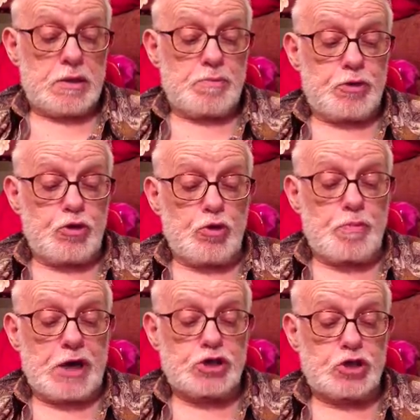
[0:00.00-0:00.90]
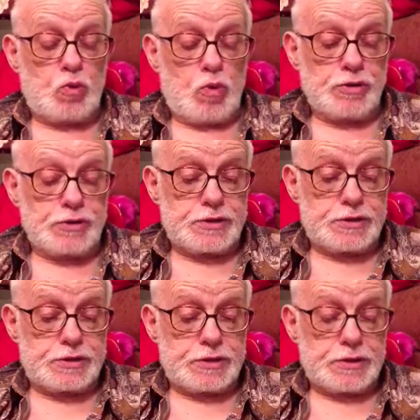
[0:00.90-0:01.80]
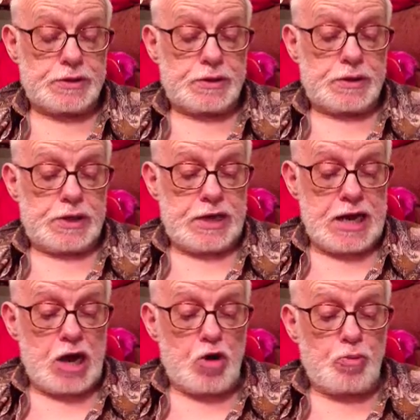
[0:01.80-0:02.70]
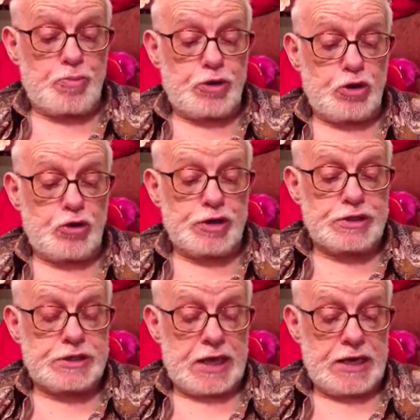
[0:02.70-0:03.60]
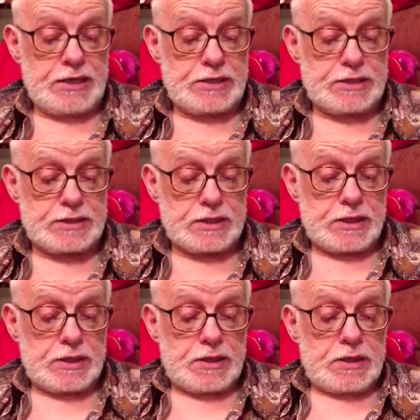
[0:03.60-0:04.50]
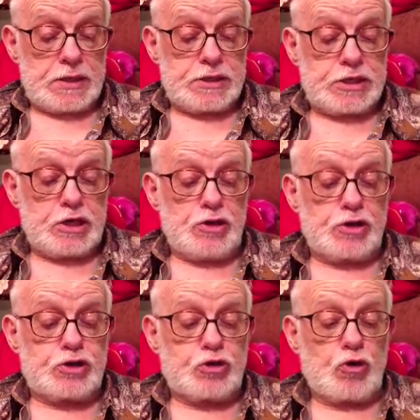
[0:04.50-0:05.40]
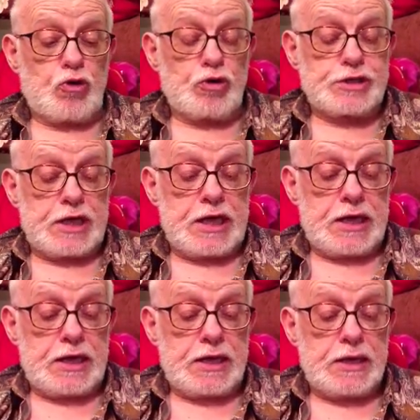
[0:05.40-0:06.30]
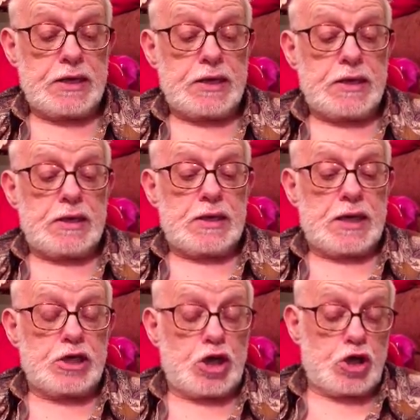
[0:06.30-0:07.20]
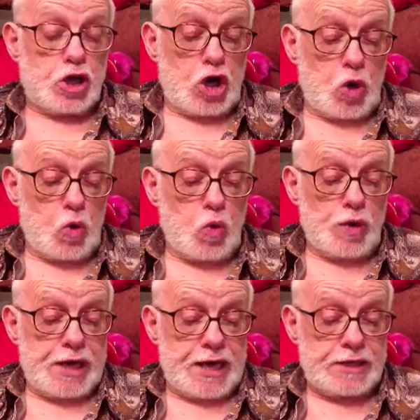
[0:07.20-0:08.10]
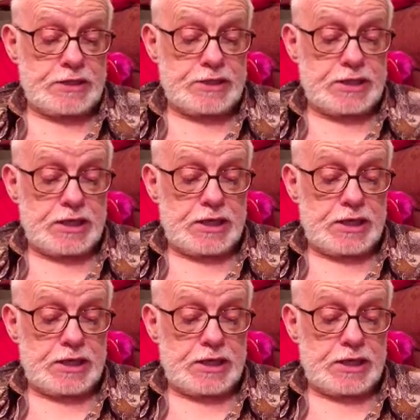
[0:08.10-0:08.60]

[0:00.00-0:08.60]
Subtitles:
Pure passion once, now purest hate, till the taut air, like a cold hand,